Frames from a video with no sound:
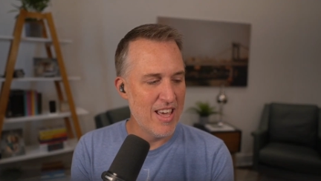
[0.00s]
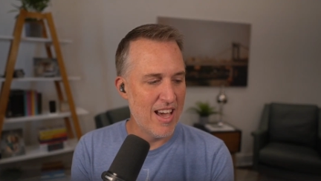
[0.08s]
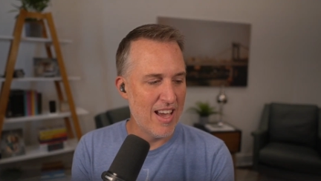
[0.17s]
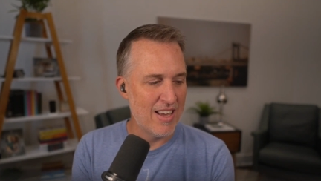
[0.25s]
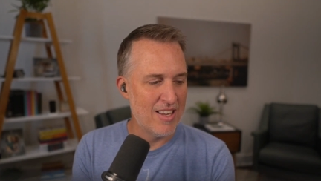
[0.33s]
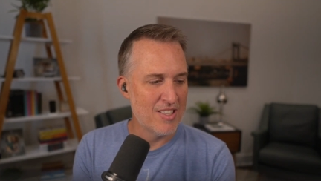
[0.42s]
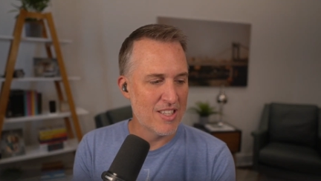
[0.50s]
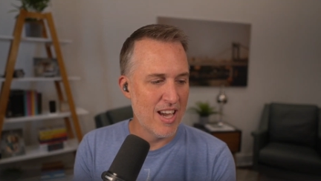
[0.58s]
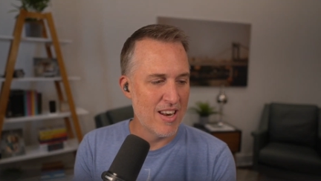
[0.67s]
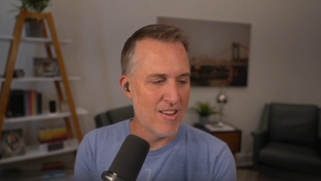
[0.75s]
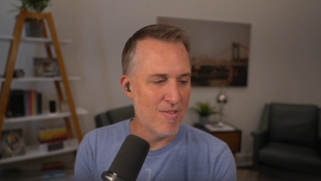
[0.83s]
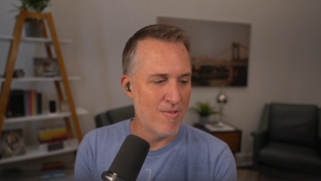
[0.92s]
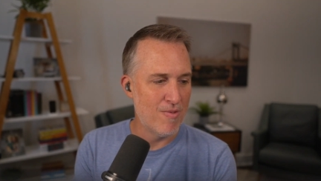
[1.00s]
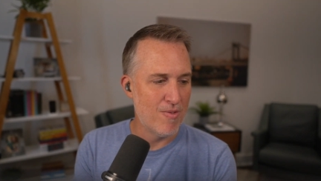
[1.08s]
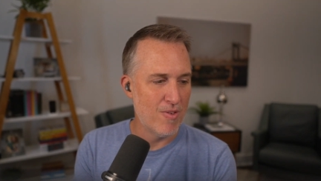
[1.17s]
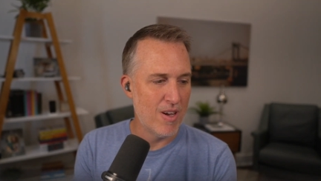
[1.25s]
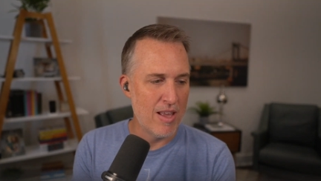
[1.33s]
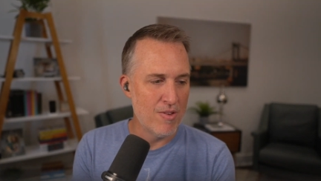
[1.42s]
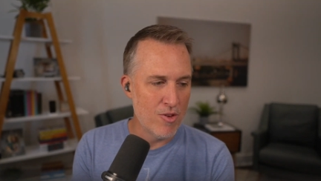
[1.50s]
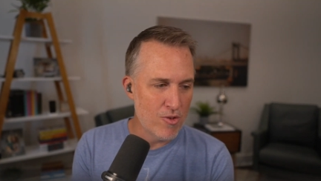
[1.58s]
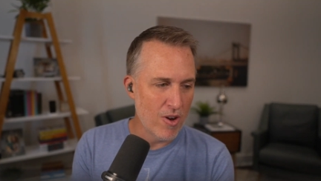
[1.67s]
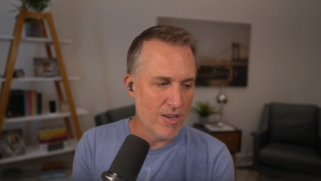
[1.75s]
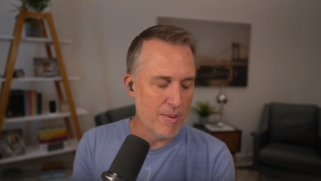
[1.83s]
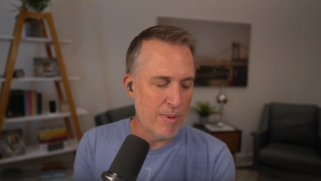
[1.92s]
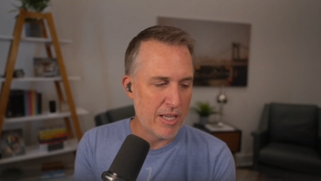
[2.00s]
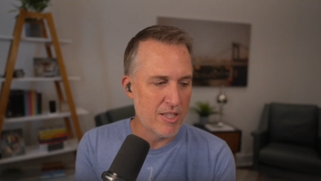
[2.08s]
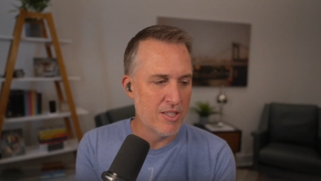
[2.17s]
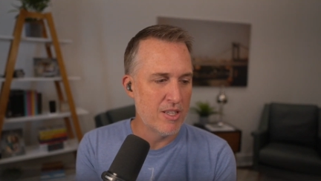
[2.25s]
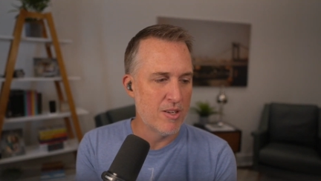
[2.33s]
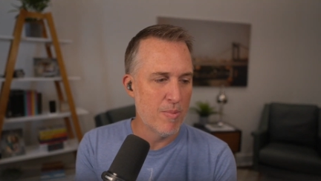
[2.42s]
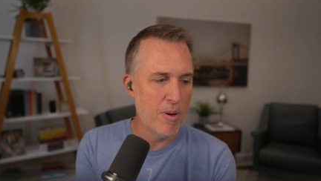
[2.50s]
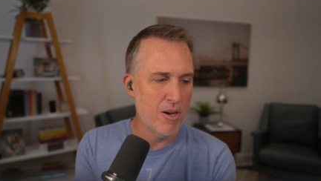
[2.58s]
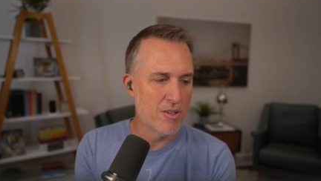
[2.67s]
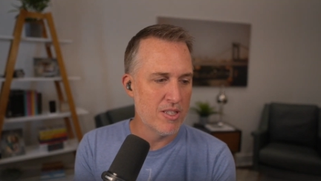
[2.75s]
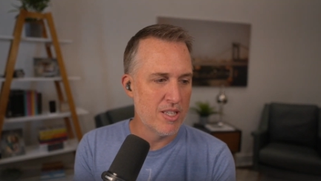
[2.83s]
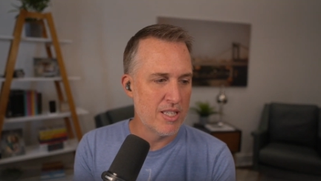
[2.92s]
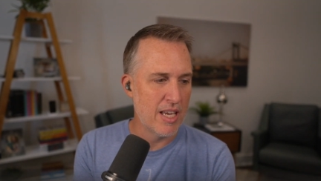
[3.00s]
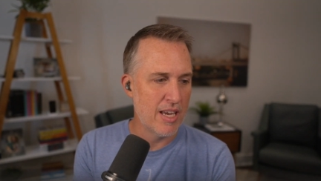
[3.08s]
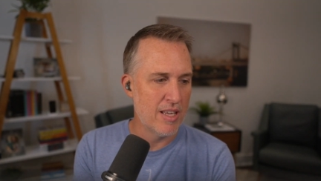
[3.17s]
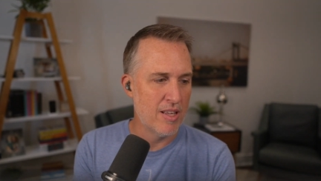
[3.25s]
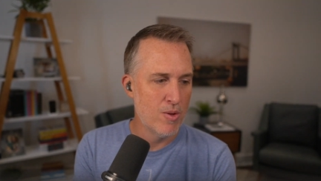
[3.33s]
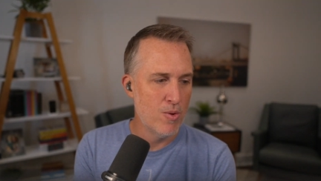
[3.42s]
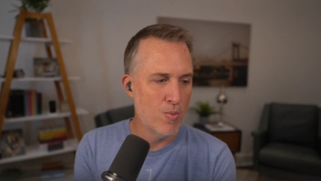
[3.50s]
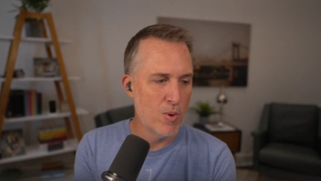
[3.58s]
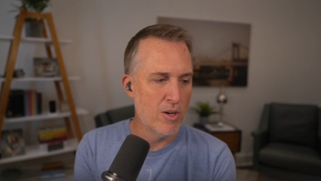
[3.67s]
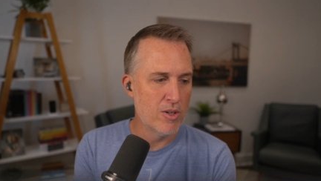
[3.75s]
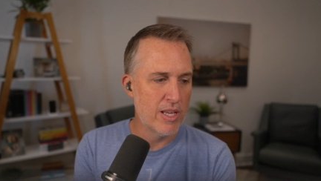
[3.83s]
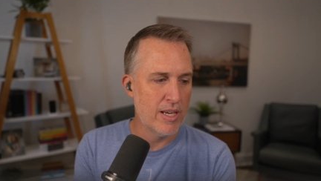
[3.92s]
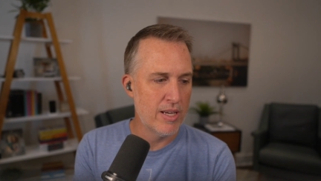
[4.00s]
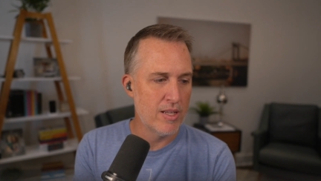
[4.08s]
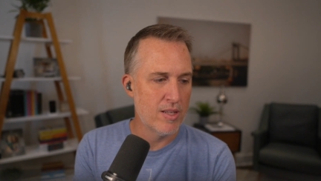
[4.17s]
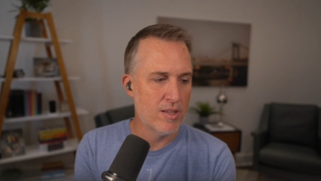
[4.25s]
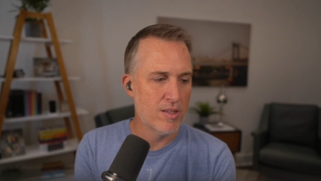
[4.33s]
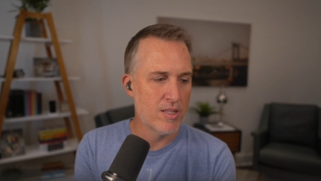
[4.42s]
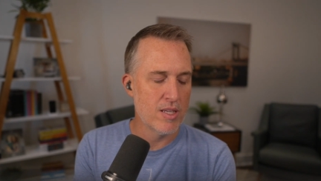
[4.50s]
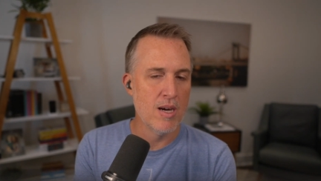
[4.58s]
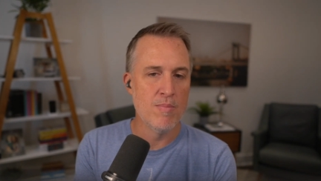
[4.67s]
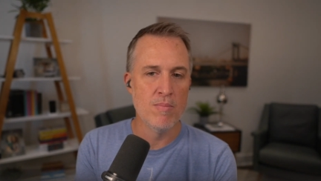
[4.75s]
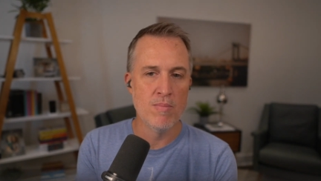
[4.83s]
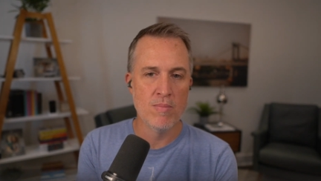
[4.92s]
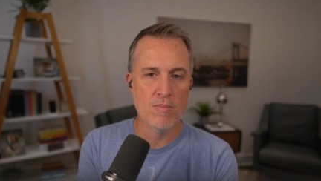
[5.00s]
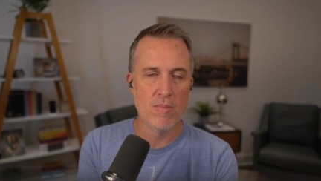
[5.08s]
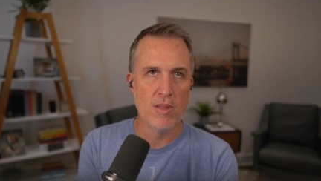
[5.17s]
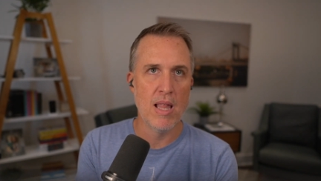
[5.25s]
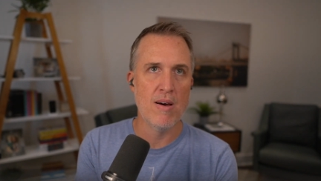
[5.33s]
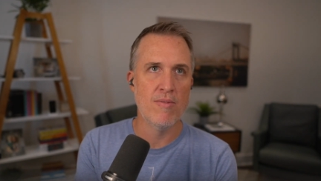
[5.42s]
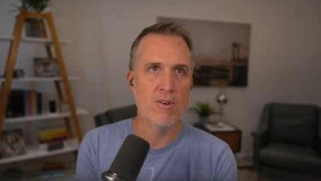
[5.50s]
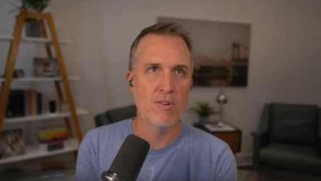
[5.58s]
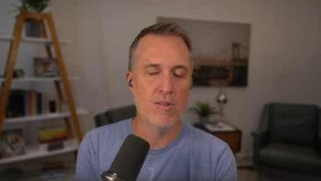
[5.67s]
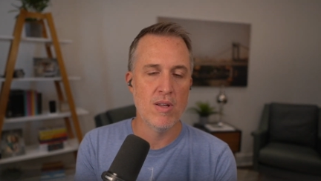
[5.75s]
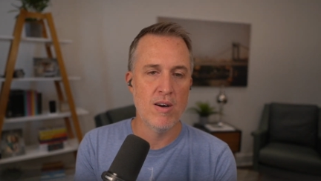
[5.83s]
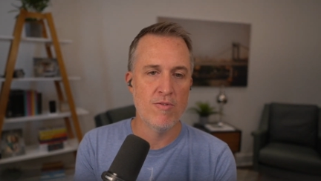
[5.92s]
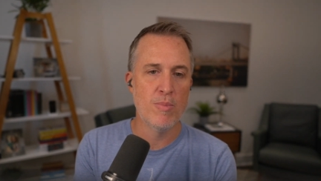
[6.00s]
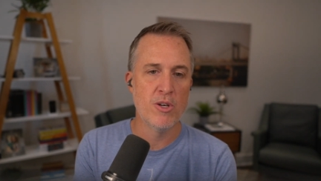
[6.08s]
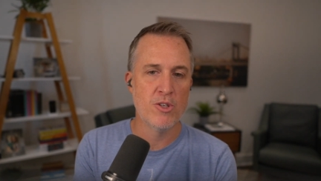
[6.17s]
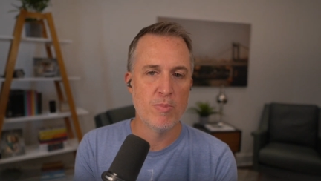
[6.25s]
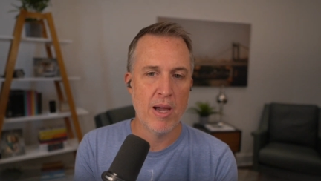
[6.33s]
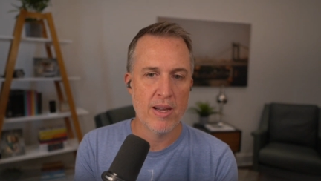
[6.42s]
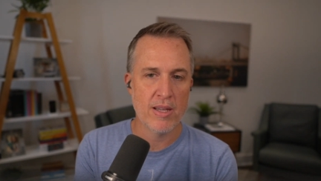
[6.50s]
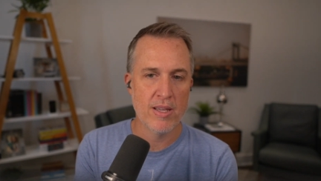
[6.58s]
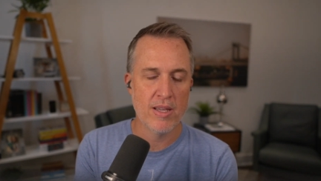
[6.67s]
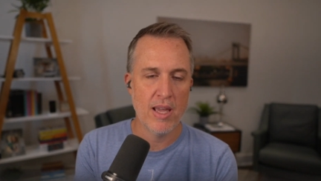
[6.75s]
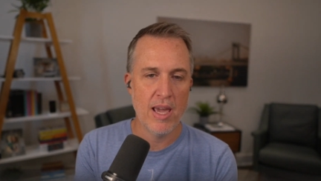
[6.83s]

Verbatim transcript: that is kind of, and you talk about this in your post, is that you will get some level of pushback.